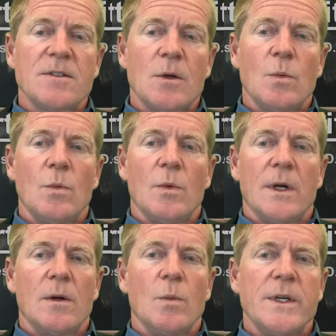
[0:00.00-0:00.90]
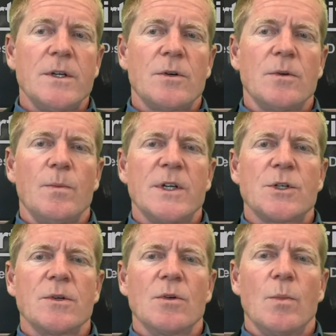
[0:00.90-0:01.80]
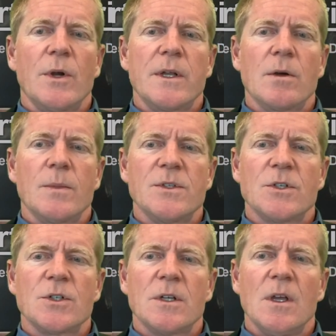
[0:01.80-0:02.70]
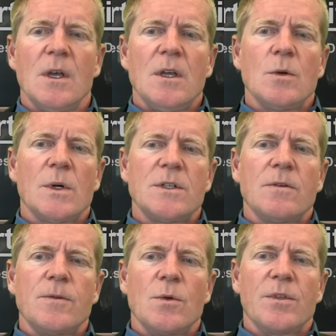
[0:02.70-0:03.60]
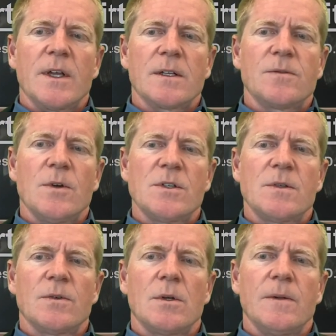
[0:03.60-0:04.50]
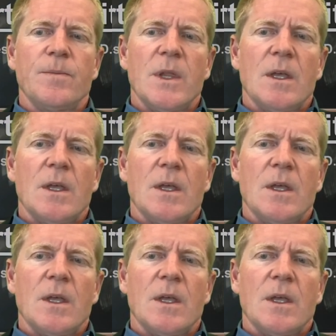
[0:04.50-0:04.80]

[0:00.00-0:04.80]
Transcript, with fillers: So uh, when you're measuring your body composition, you want to do a few things. First of all,